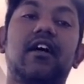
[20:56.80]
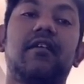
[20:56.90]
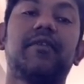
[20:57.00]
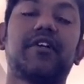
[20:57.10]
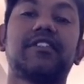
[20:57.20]

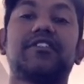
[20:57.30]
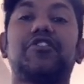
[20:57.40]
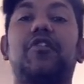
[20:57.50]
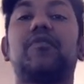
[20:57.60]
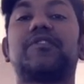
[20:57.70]
because it's
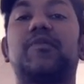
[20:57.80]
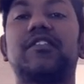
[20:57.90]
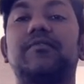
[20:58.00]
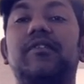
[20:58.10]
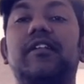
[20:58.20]
your
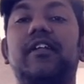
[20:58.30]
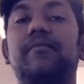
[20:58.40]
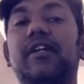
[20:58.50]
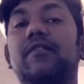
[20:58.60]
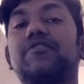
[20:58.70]
responsibility. It
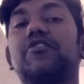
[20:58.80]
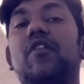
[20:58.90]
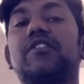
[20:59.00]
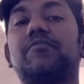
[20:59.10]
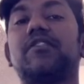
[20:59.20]
becomes your
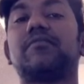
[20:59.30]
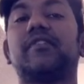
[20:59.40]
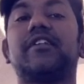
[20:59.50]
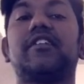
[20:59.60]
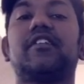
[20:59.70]

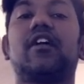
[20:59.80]
responsibility